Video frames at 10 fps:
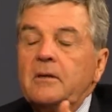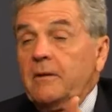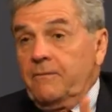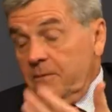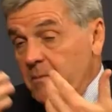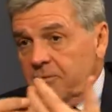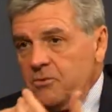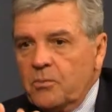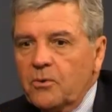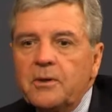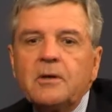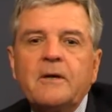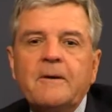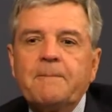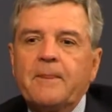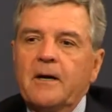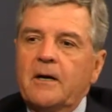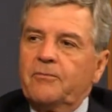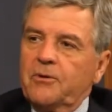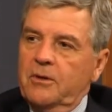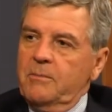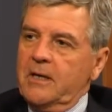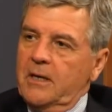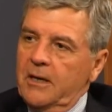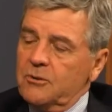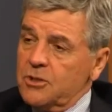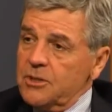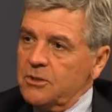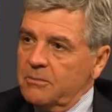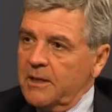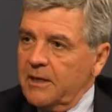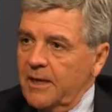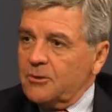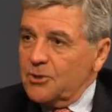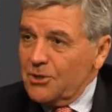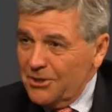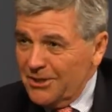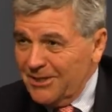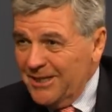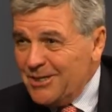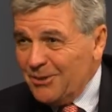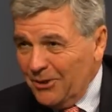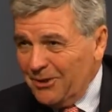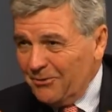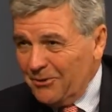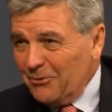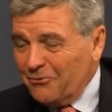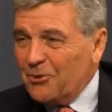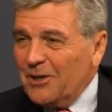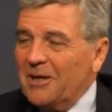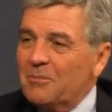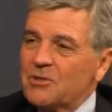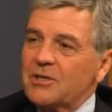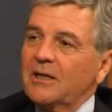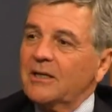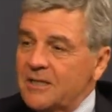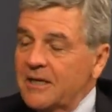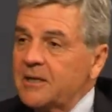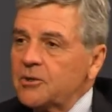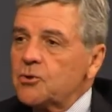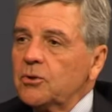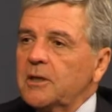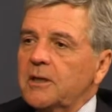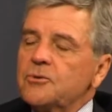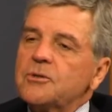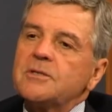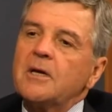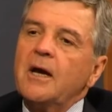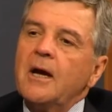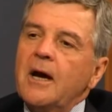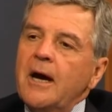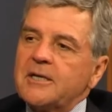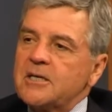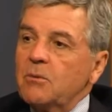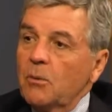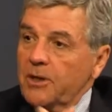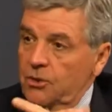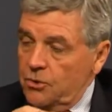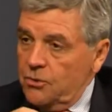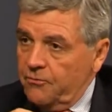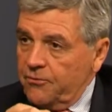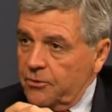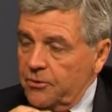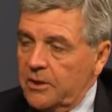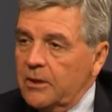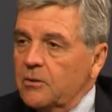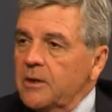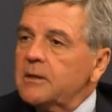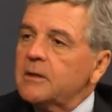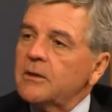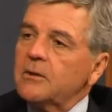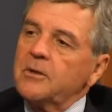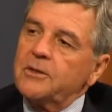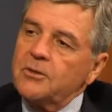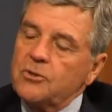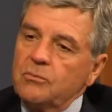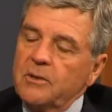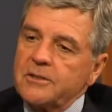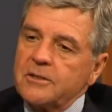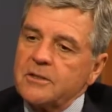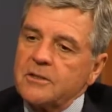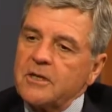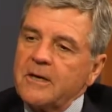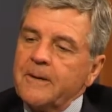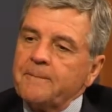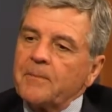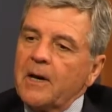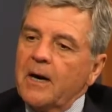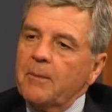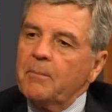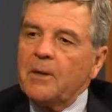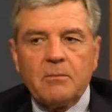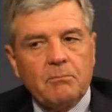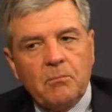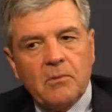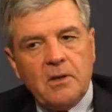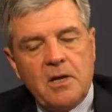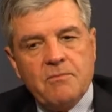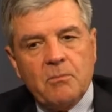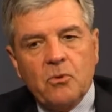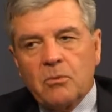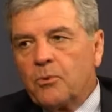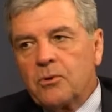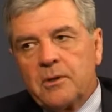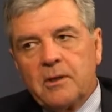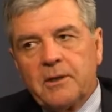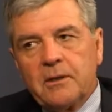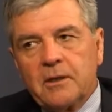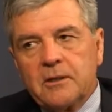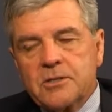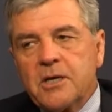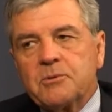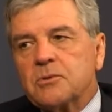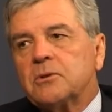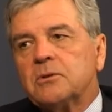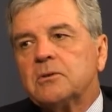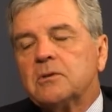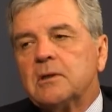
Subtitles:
from my viewpoint, if you're going to make an acquisition that's an easy one. We own 49%. Let's take controlling interest and see what we can do to further integrate the two businesses. But even more important, I mean, the conceptual